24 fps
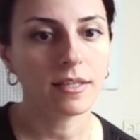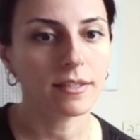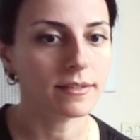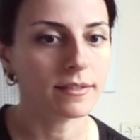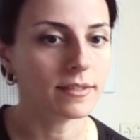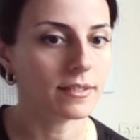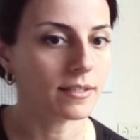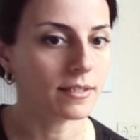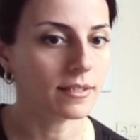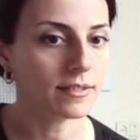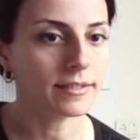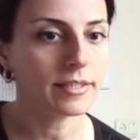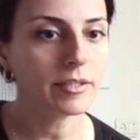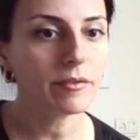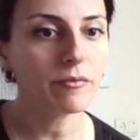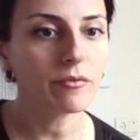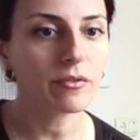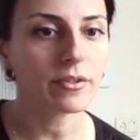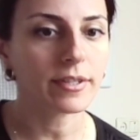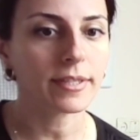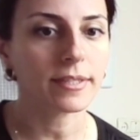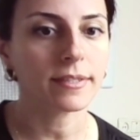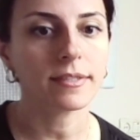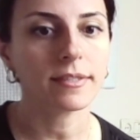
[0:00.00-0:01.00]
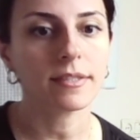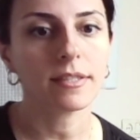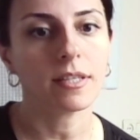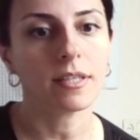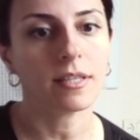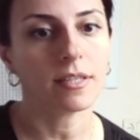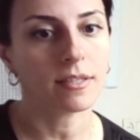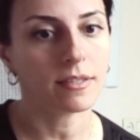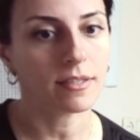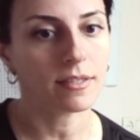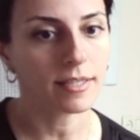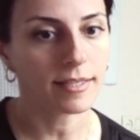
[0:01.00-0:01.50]
the difference
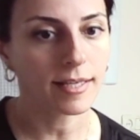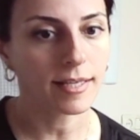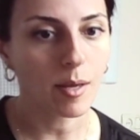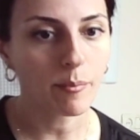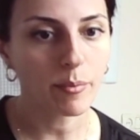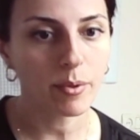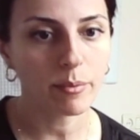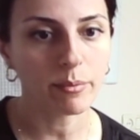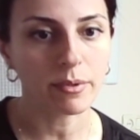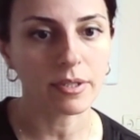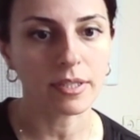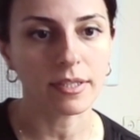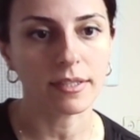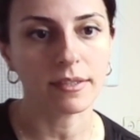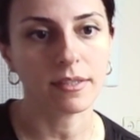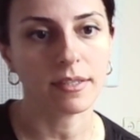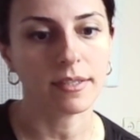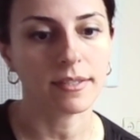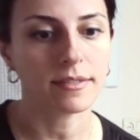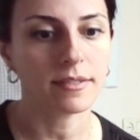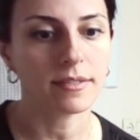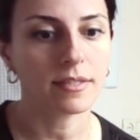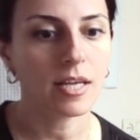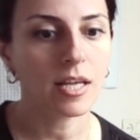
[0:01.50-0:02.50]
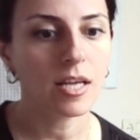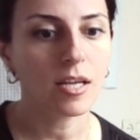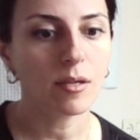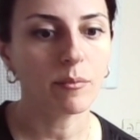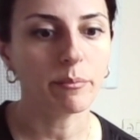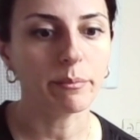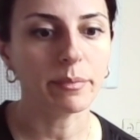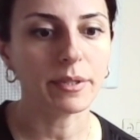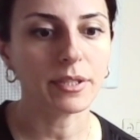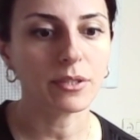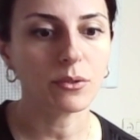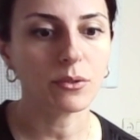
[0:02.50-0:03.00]
in the capabilities
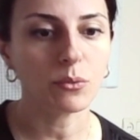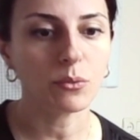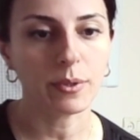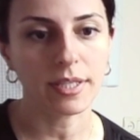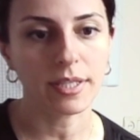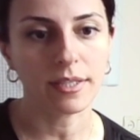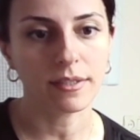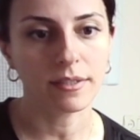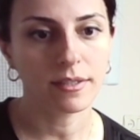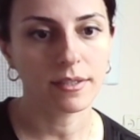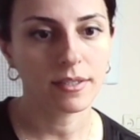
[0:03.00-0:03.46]
between